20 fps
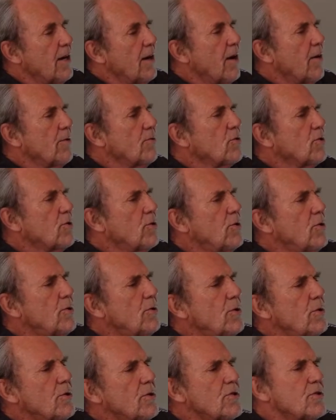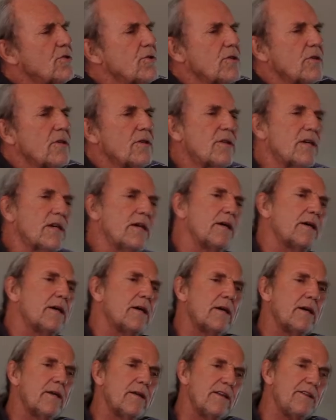of course,
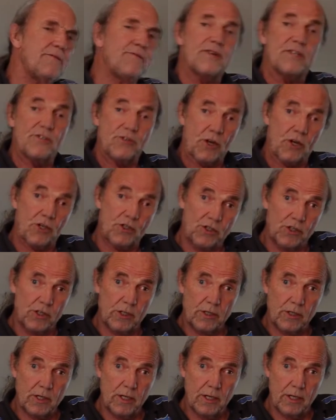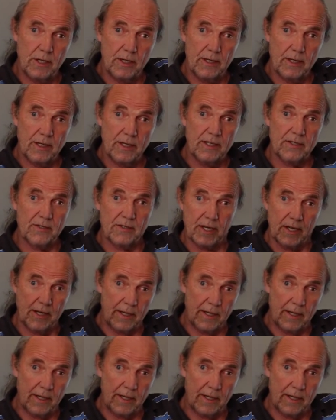the infrastructure is